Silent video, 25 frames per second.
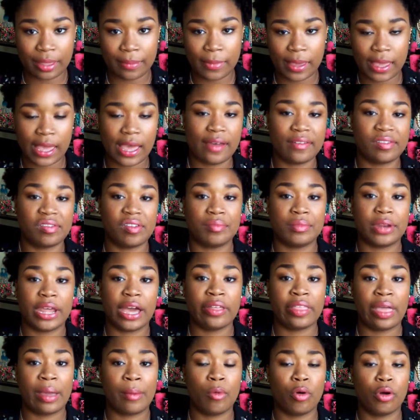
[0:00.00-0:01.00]
they may have some
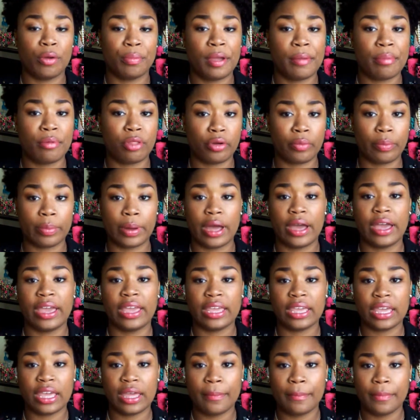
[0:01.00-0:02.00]
now that more people are
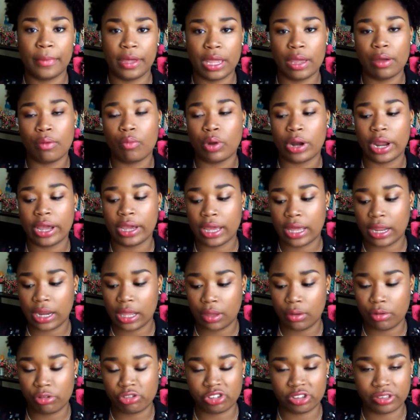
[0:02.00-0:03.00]
buying it. But when I got
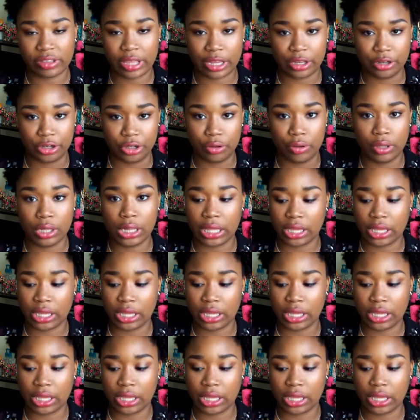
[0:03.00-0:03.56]
it, it was just like new.